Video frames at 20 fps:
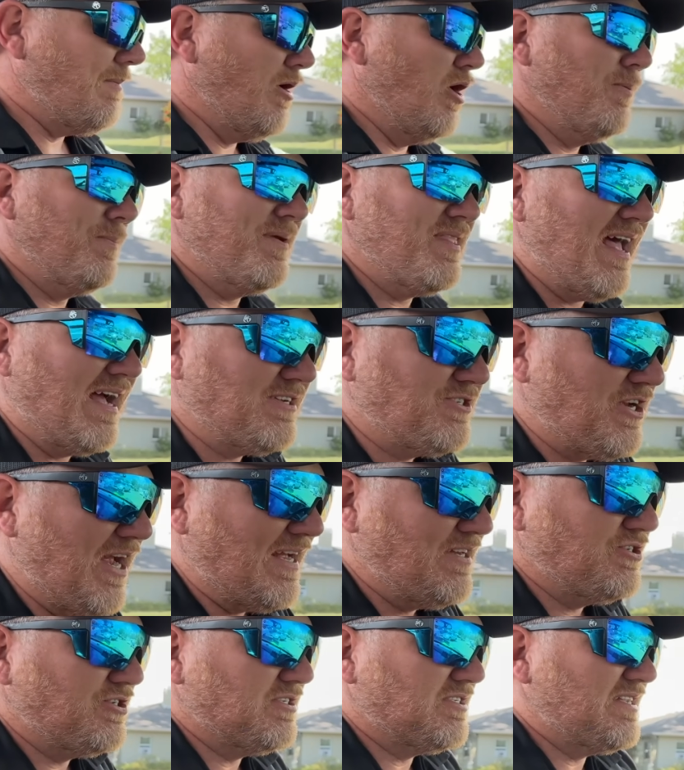hoping that
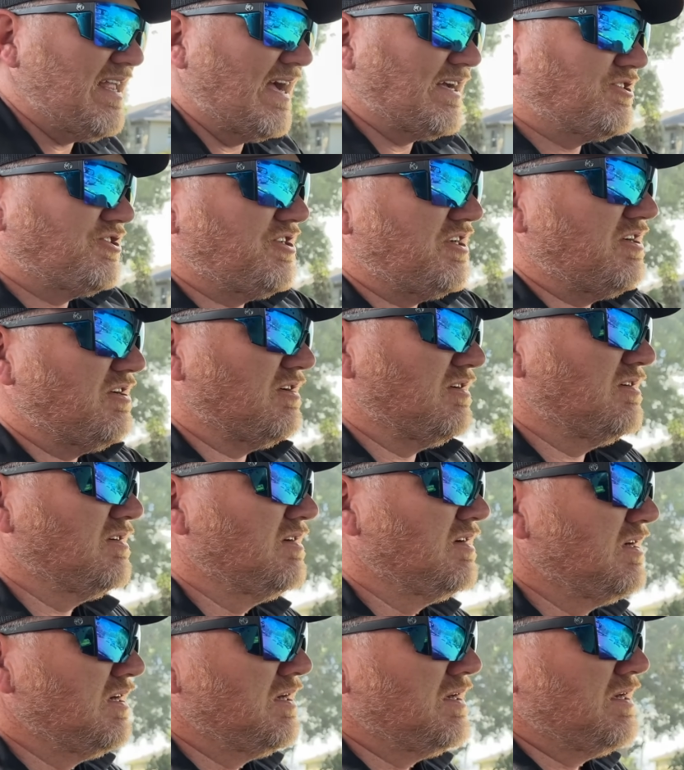changes next year
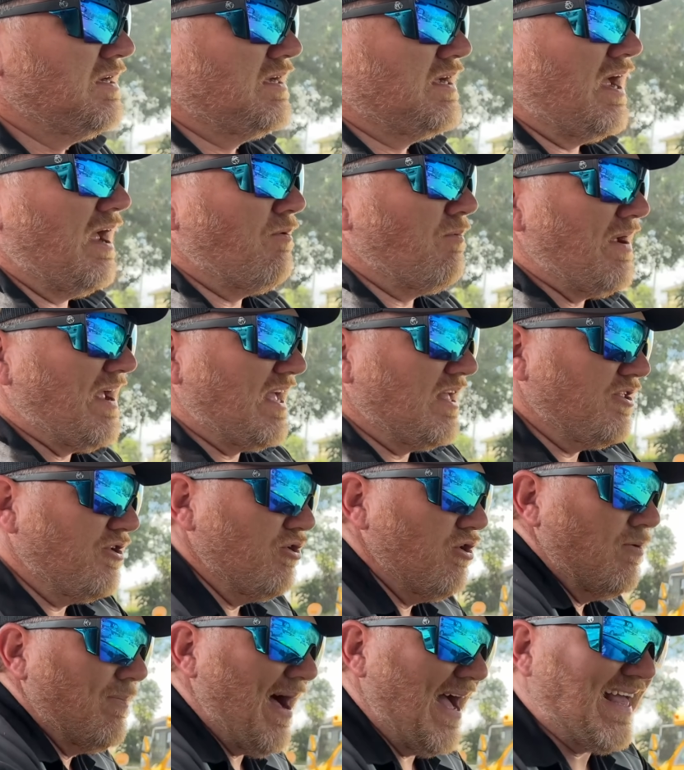and we can do
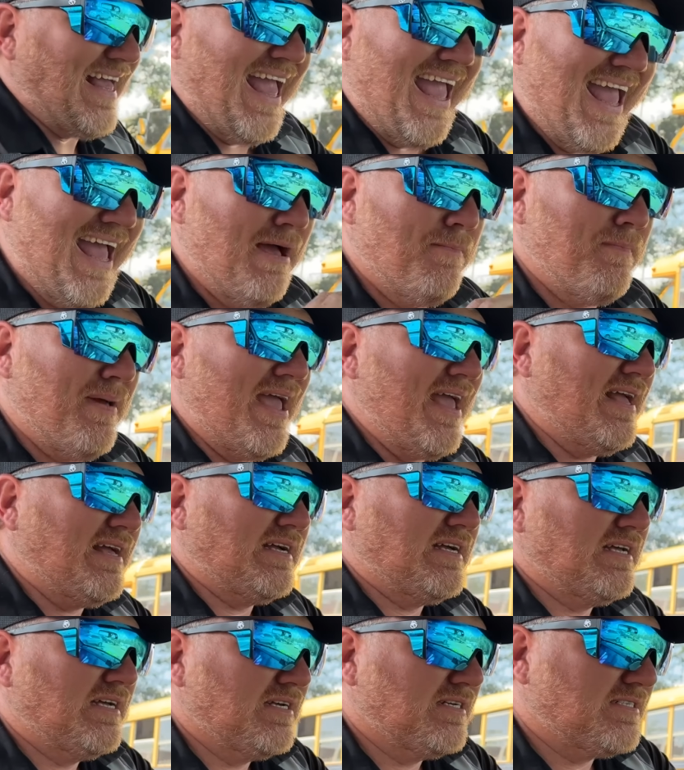them. I can't make
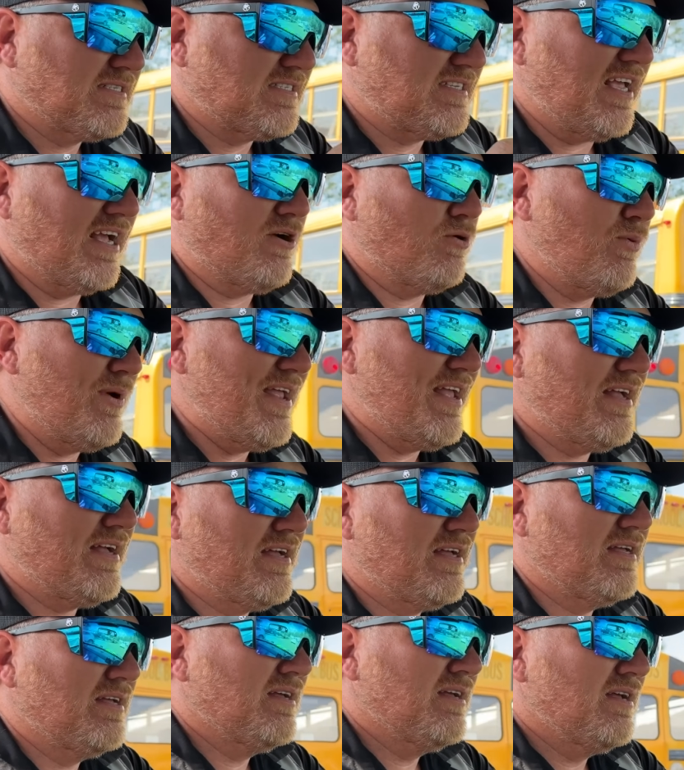sick week
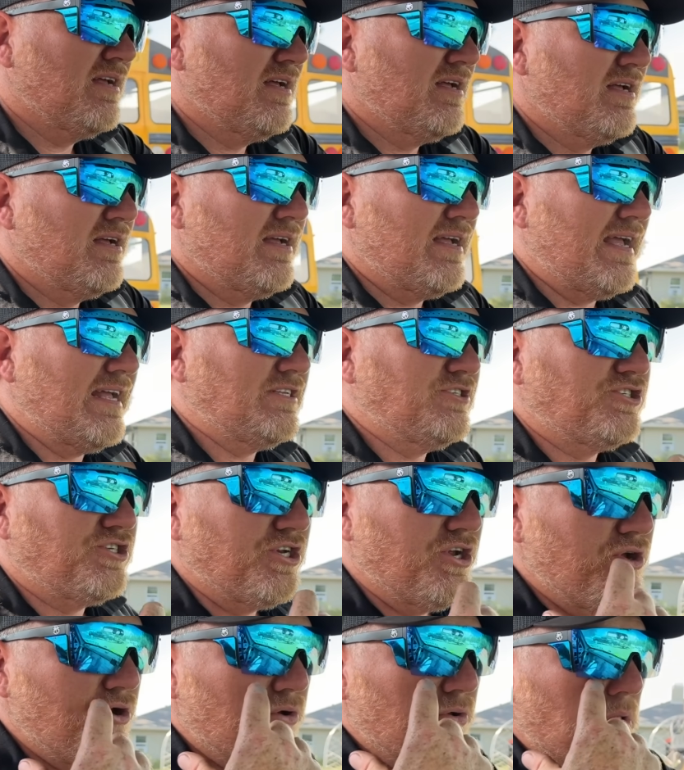in
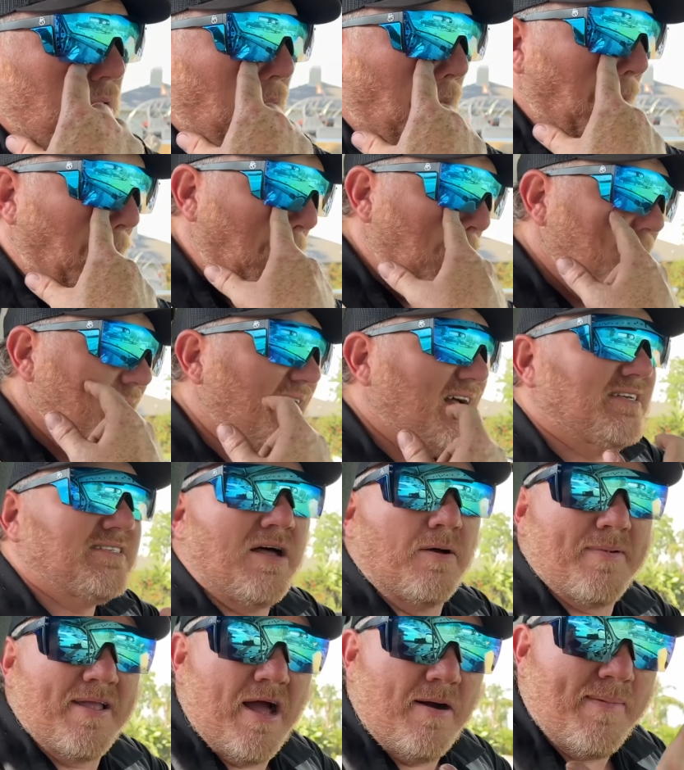June because
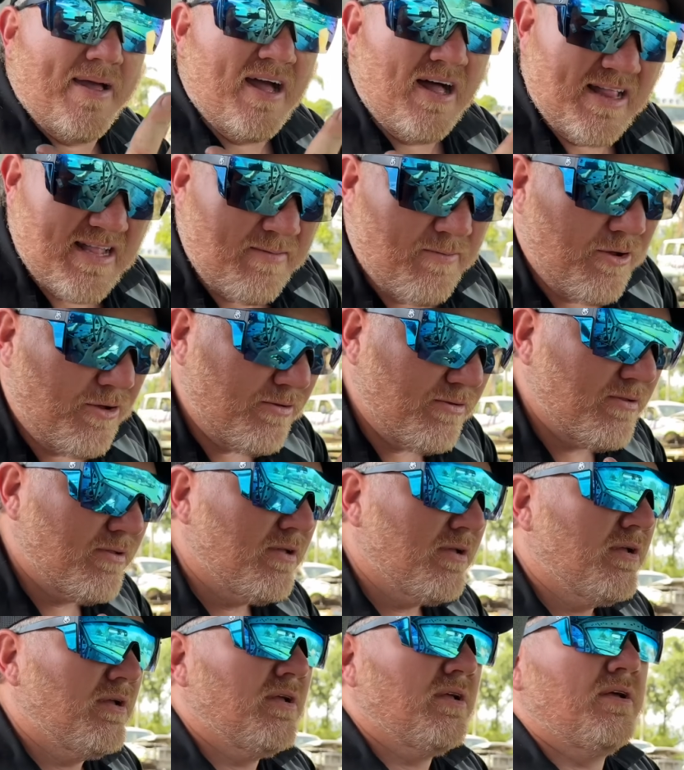I'll be on my honeymoon,
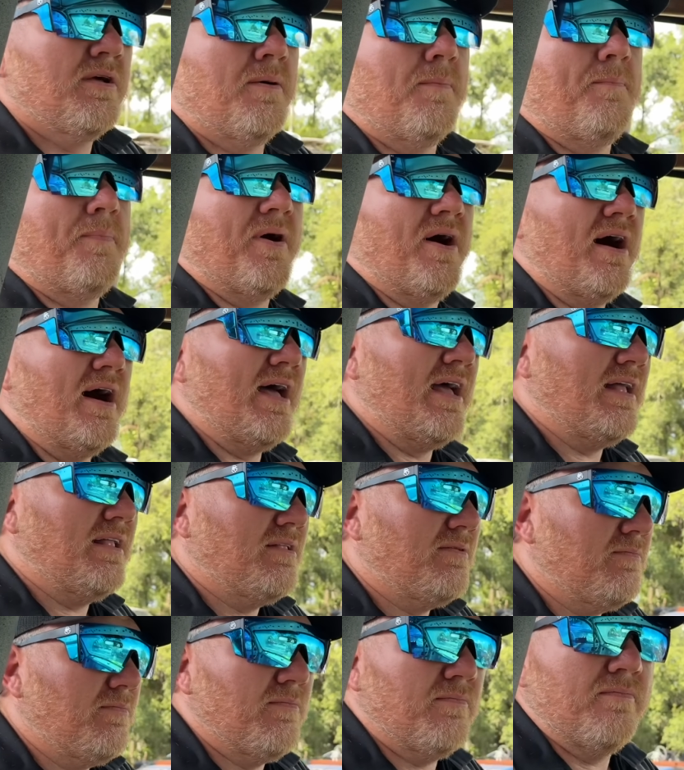but
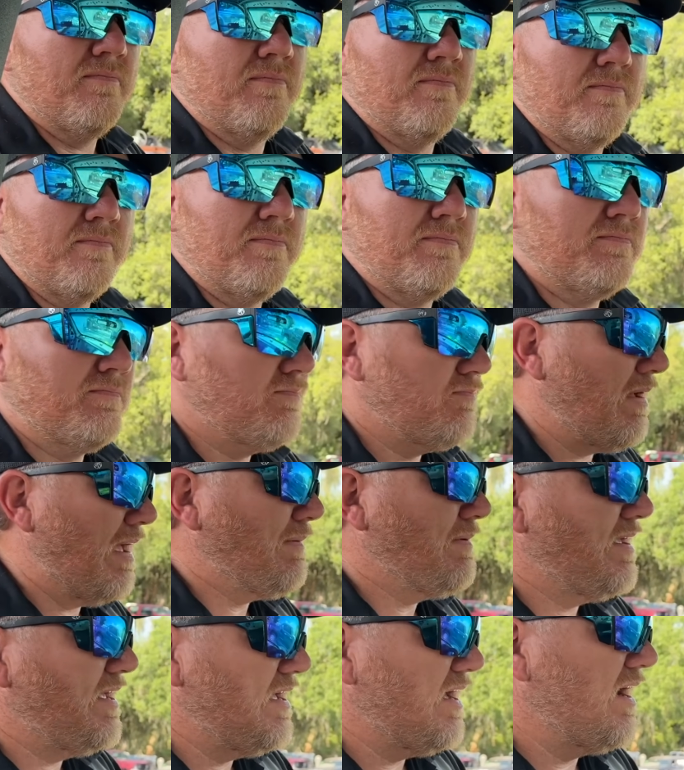
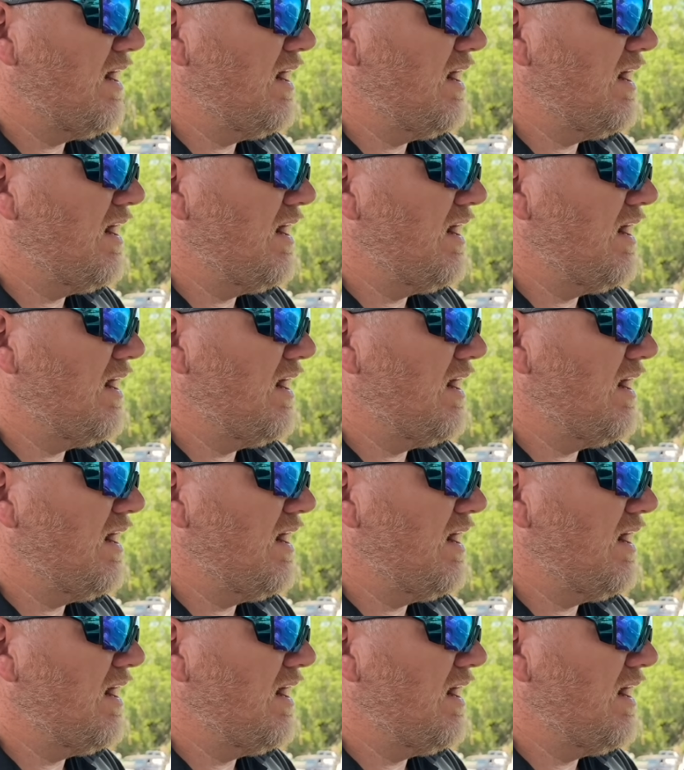maybe